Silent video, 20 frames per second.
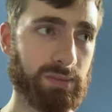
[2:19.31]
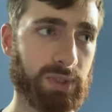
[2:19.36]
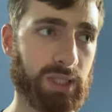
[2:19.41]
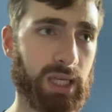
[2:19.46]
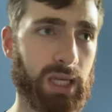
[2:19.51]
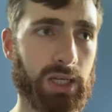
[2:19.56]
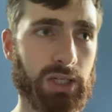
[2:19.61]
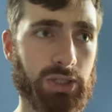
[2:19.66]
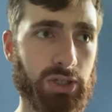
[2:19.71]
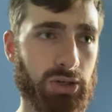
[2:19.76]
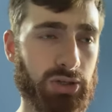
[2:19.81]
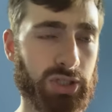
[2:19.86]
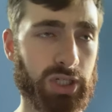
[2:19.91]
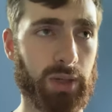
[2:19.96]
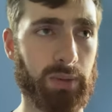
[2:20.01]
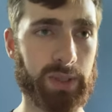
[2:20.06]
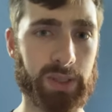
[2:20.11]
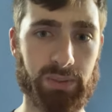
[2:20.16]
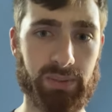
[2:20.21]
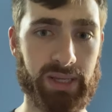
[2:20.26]
getting Joe
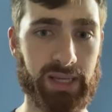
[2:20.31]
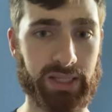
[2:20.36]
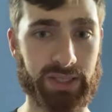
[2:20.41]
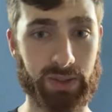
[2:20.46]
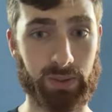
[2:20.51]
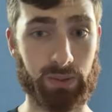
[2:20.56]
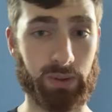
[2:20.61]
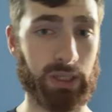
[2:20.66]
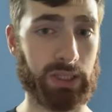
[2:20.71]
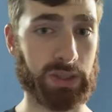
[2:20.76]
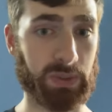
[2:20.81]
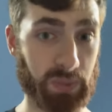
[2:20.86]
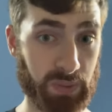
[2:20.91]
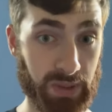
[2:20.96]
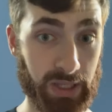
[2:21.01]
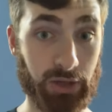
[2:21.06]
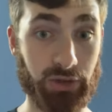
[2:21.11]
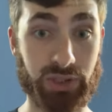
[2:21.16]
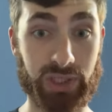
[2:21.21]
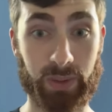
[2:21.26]
Schobert to me is a
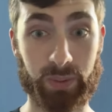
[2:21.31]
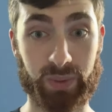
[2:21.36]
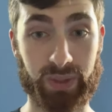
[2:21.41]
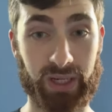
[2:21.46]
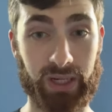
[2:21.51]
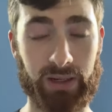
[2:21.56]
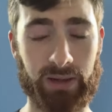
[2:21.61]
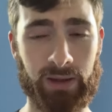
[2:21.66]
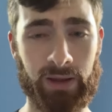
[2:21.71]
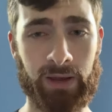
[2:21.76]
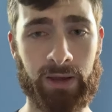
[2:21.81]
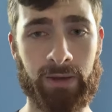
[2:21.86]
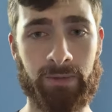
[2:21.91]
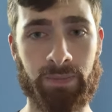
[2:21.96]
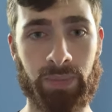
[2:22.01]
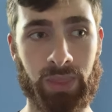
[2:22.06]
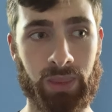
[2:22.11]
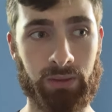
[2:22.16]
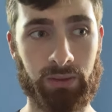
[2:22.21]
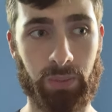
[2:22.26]
huge upgrade.
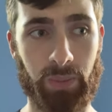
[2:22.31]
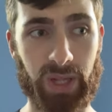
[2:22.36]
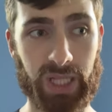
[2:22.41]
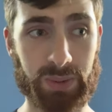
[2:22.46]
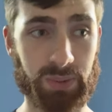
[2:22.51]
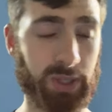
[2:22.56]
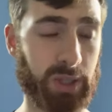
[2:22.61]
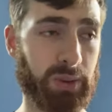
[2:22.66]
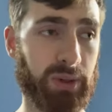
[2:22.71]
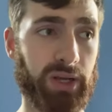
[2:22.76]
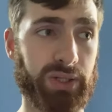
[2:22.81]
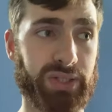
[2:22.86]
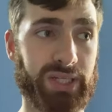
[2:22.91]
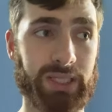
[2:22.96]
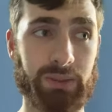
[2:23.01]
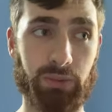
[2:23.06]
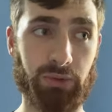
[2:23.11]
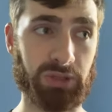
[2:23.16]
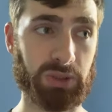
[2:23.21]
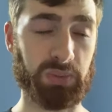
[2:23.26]
Pittsburgh, we also get
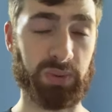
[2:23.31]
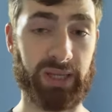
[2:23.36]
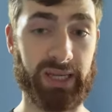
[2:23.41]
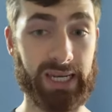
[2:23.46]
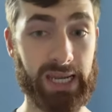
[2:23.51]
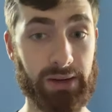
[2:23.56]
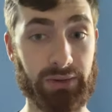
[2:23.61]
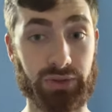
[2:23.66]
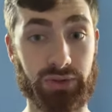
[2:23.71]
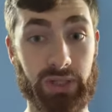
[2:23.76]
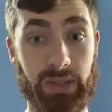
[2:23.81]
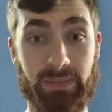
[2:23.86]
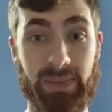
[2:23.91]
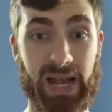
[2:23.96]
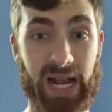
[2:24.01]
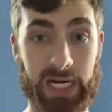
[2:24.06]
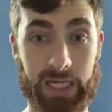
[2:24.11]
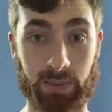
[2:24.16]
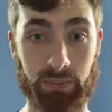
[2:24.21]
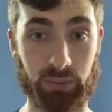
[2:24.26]
to move Spillane now into the
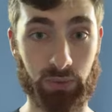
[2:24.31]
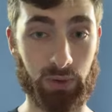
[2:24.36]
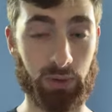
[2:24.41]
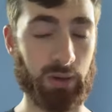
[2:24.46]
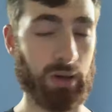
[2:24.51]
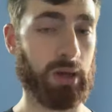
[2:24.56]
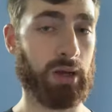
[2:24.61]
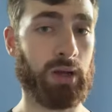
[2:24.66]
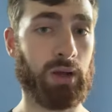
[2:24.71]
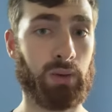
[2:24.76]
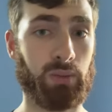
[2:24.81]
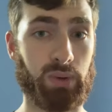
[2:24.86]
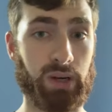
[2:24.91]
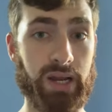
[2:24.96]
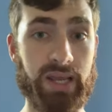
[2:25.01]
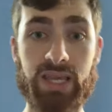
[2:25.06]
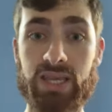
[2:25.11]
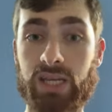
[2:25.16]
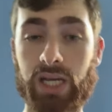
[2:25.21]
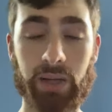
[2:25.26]
backup role where
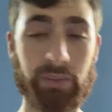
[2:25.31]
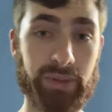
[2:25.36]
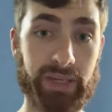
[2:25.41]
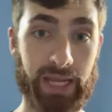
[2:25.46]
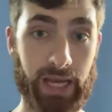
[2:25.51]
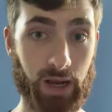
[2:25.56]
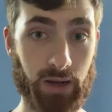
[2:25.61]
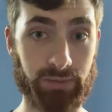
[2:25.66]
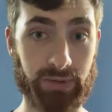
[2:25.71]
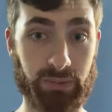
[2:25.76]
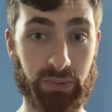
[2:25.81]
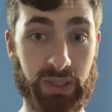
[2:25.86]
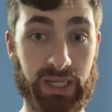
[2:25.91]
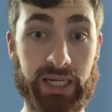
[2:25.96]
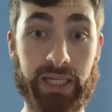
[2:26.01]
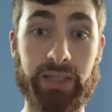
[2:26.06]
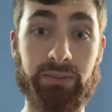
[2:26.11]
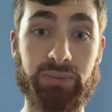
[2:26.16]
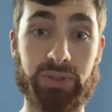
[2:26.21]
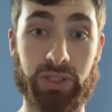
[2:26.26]
he can come in now if we
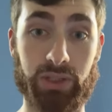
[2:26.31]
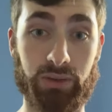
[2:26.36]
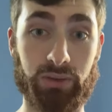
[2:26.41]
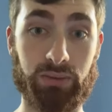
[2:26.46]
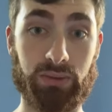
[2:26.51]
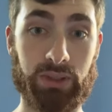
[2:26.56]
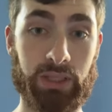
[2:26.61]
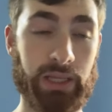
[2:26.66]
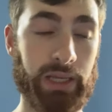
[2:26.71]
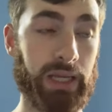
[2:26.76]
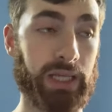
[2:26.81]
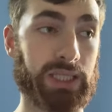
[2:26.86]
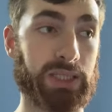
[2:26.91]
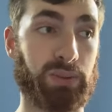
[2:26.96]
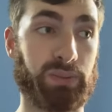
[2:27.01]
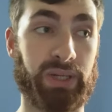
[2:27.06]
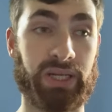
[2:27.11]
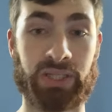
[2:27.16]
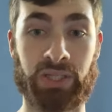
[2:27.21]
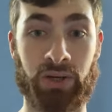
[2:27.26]
need him to, if
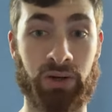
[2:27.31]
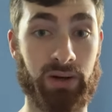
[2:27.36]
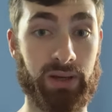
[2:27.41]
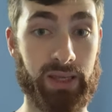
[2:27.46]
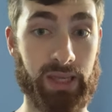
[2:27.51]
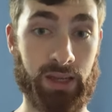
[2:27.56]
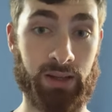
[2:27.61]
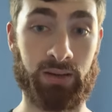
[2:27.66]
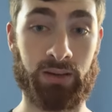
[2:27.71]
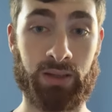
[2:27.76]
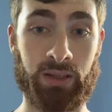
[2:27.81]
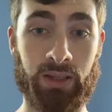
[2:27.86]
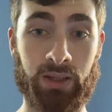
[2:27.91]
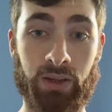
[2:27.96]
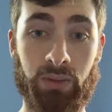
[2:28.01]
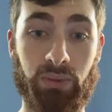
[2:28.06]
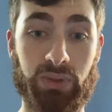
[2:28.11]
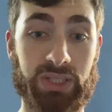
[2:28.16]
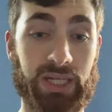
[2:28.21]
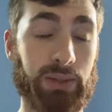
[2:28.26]
someone gets hurt again,
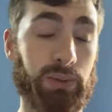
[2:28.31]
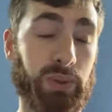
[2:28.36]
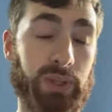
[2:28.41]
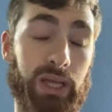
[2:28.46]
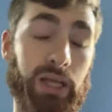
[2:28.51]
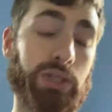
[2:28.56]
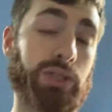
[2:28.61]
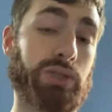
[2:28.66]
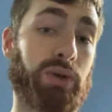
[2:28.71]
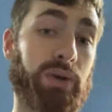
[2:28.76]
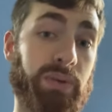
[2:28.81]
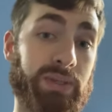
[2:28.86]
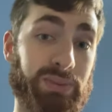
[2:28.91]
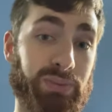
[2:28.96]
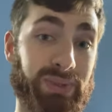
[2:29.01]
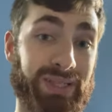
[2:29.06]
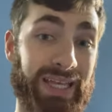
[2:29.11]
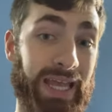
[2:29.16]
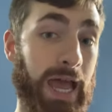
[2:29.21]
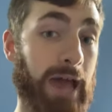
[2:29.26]
which I really enjoy because
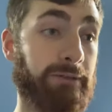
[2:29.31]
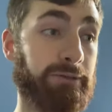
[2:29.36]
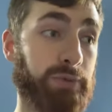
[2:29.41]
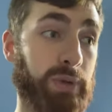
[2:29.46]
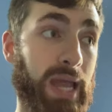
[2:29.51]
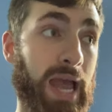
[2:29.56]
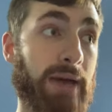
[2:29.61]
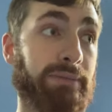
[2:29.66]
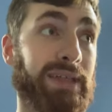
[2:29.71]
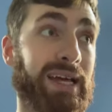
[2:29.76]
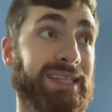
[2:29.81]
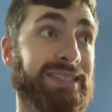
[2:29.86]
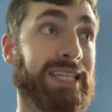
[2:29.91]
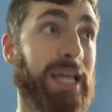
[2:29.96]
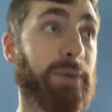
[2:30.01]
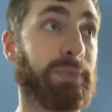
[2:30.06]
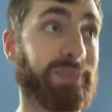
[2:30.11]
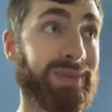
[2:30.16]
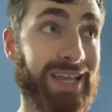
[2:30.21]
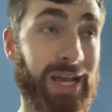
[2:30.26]
we have that
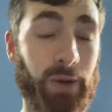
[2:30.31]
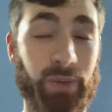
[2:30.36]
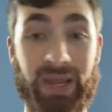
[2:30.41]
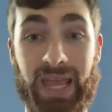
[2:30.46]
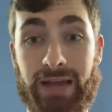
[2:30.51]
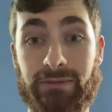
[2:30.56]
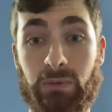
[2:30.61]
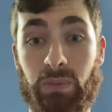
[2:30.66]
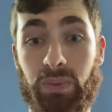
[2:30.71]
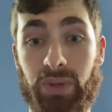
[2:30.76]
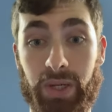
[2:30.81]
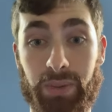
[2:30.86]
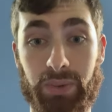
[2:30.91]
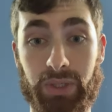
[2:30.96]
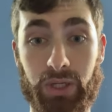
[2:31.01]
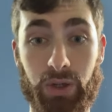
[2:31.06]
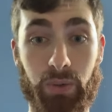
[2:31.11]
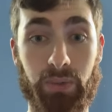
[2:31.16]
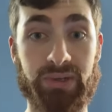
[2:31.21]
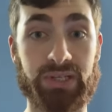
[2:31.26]
depth now. We have a player we
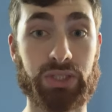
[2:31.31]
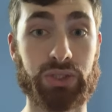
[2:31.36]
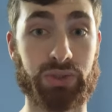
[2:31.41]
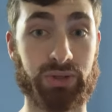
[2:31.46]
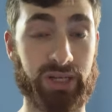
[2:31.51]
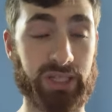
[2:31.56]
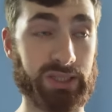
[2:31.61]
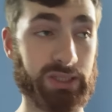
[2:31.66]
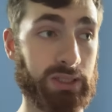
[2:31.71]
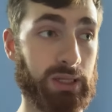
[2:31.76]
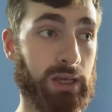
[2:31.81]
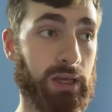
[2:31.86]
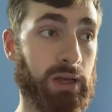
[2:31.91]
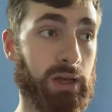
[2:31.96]
know we can trust